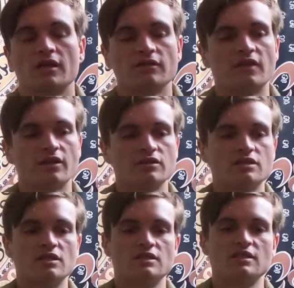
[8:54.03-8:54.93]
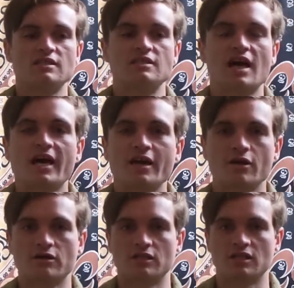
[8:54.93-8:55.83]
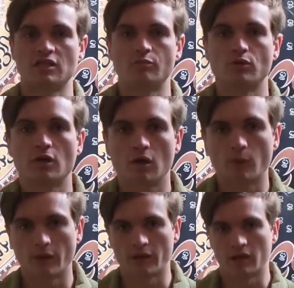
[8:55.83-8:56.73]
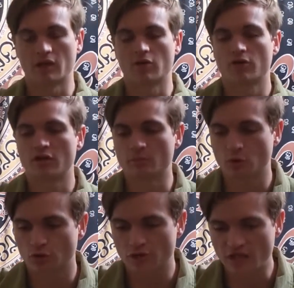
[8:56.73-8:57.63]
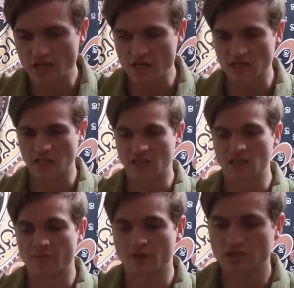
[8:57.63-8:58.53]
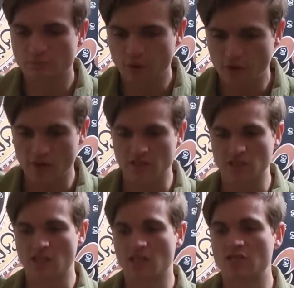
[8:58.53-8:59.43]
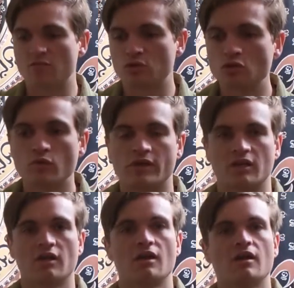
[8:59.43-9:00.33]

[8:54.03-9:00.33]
There's this desire to keep going and keep creating and keep experiencing, keep doing.